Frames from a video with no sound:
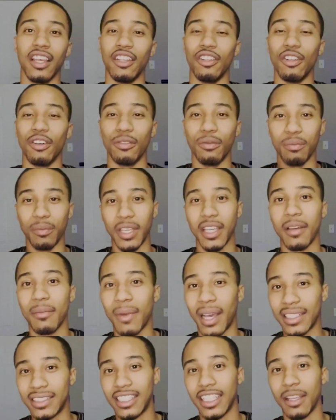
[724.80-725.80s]
me and
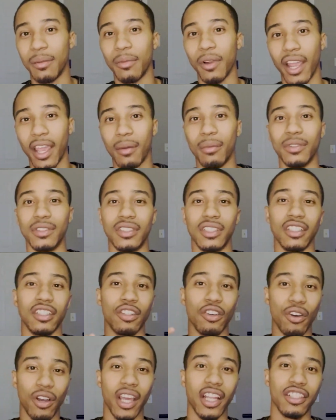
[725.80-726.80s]
my team are able to
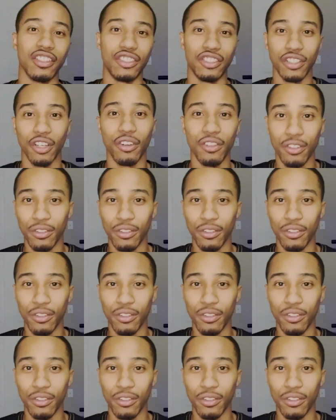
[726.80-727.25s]
go ahead and show